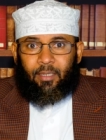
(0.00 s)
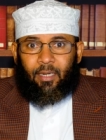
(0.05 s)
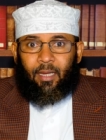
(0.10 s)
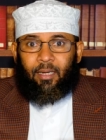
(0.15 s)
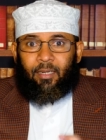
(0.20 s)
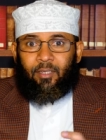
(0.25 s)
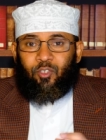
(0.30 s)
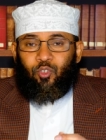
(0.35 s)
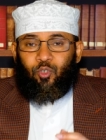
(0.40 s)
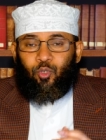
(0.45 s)

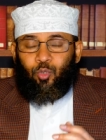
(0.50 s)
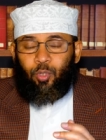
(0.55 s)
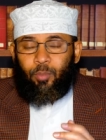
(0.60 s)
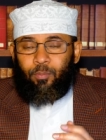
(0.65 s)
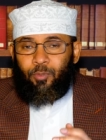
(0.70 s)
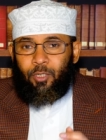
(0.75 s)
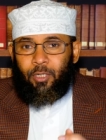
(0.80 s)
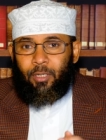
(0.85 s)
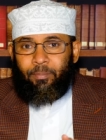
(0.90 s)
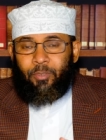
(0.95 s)
And
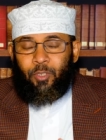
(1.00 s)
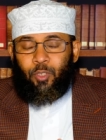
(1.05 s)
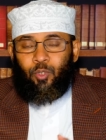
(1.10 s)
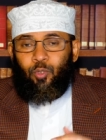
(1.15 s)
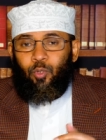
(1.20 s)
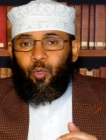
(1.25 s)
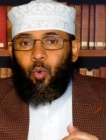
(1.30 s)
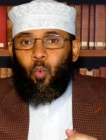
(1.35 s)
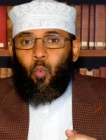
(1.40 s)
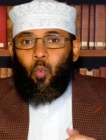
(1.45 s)
sometimes it's
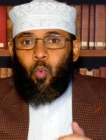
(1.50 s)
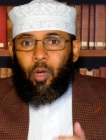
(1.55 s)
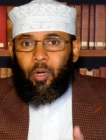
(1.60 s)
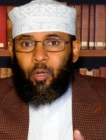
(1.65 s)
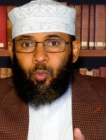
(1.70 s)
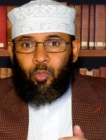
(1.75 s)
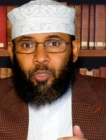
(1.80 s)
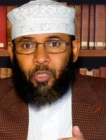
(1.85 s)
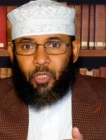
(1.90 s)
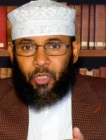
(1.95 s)
not
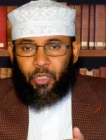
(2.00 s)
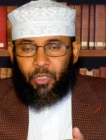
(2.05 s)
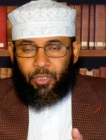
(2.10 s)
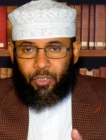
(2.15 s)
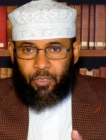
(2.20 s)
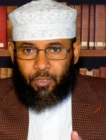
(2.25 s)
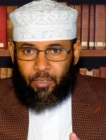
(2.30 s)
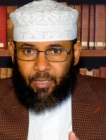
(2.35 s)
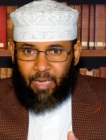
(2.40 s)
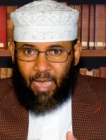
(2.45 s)
one
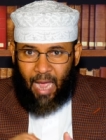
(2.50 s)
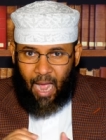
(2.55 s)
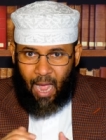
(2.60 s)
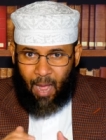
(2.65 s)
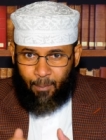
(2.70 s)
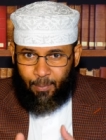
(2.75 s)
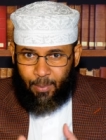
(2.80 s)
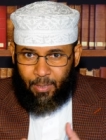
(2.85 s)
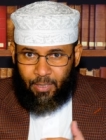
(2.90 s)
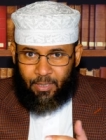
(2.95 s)
occasion, it
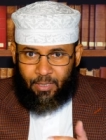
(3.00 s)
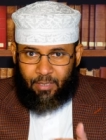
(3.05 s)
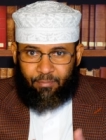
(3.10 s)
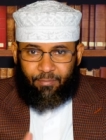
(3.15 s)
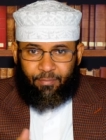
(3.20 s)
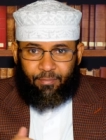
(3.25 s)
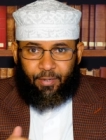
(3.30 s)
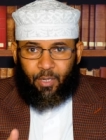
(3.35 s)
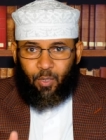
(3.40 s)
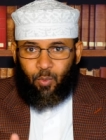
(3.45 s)
happens
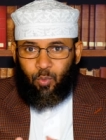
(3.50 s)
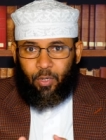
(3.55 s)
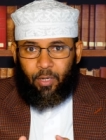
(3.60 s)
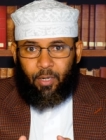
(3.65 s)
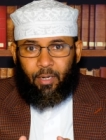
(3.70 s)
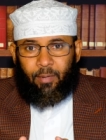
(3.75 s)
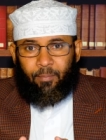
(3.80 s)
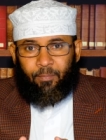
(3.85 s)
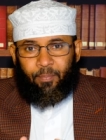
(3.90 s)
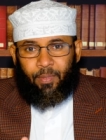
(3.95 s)

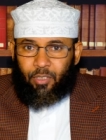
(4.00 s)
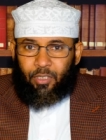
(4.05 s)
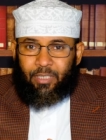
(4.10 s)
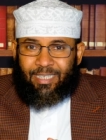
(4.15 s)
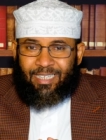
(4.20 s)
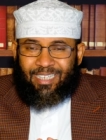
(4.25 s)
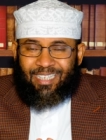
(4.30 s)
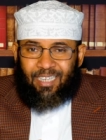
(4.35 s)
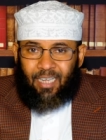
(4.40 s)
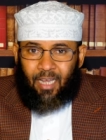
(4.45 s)
frequently. It
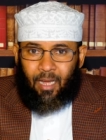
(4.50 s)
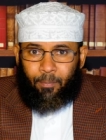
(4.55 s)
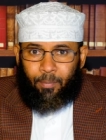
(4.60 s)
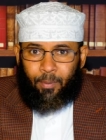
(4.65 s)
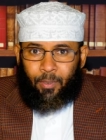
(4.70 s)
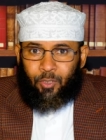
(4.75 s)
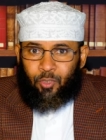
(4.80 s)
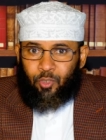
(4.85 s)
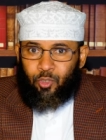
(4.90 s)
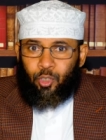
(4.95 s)
doesn't
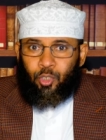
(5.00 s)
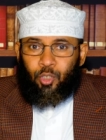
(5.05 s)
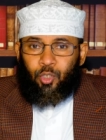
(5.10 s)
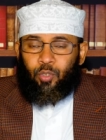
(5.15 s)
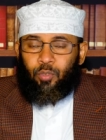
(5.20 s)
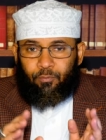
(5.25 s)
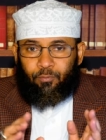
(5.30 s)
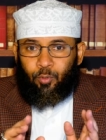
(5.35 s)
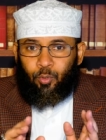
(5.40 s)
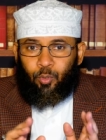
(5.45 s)
happen just
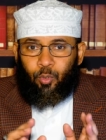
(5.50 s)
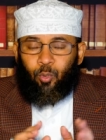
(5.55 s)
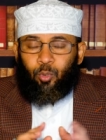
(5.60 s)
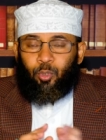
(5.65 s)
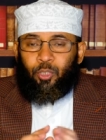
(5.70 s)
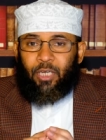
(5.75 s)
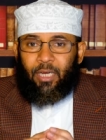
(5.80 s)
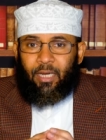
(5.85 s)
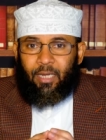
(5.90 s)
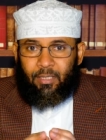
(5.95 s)
for no
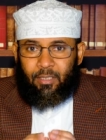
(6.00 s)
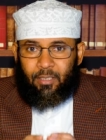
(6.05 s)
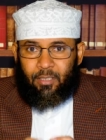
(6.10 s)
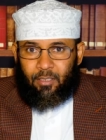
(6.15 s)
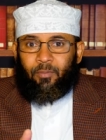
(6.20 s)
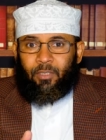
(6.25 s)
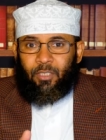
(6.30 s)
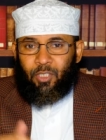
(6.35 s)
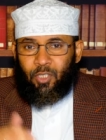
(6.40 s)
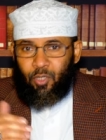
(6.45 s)
chance.
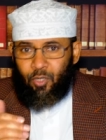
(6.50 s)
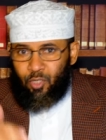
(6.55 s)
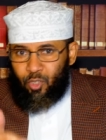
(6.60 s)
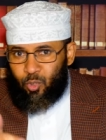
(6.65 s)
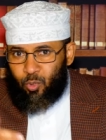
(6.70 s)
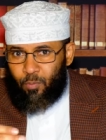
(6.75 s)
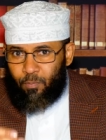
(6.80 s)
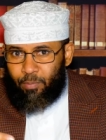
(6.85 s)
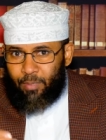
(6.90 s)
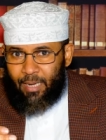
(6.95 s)
There's a
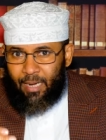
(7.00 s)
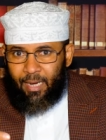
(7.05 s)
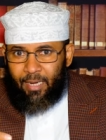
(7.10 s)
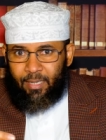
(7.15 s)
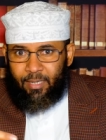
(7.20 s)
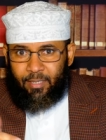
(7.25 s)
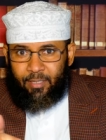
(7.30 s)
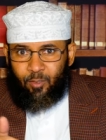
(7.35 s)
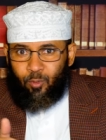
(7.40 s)
reason behind it,